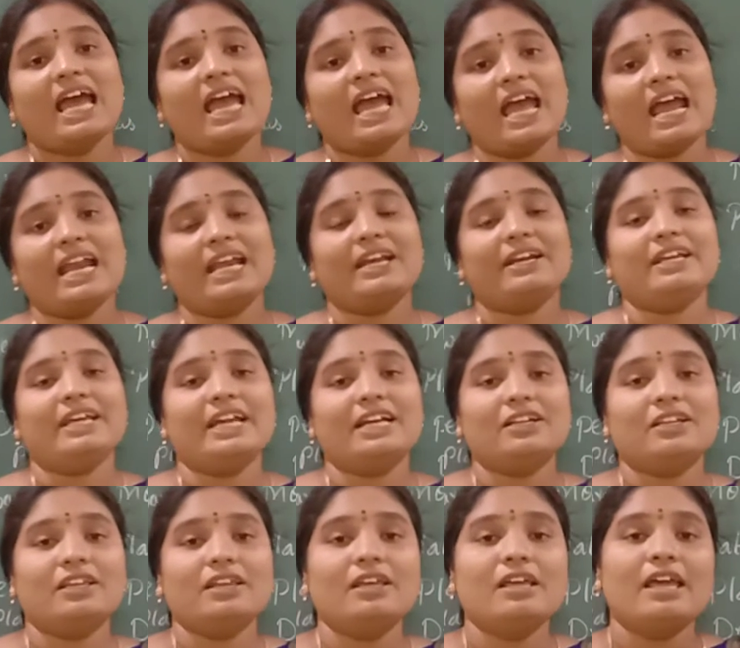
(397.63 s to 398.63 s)
and
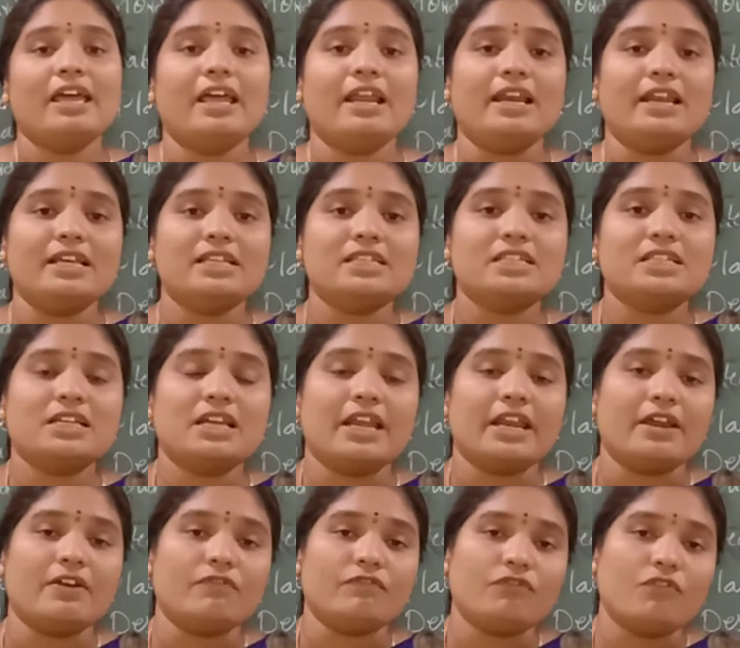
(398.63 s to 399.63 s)
get less
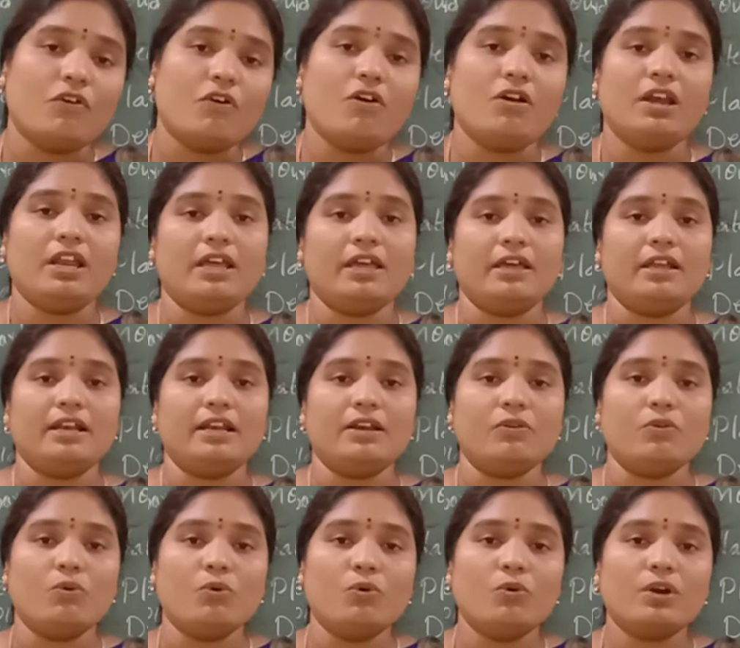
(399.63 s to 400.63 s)
rainfall, a
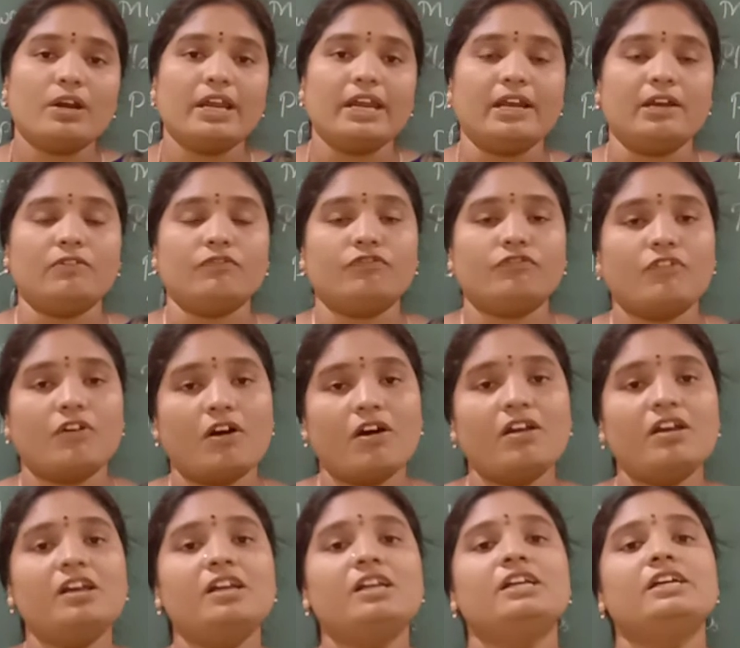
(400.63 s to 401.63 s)
low
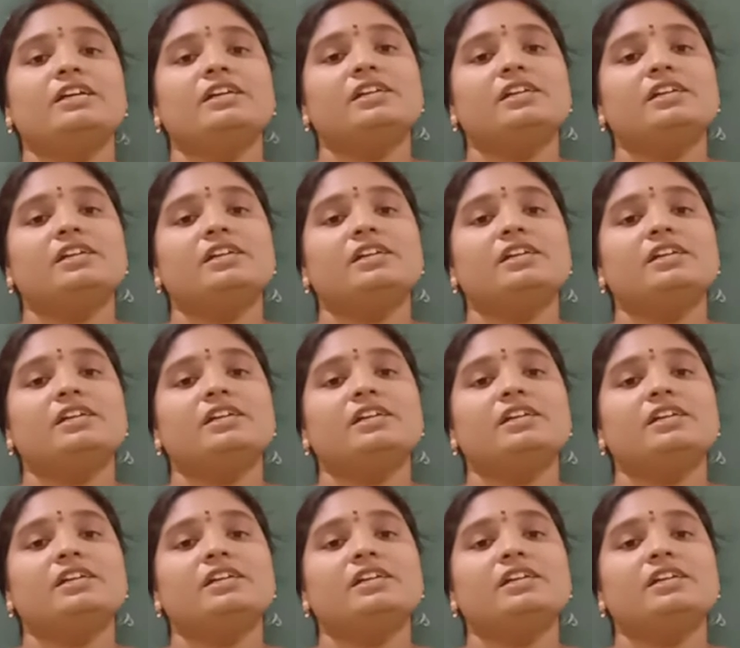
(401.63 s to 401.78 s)
rainfall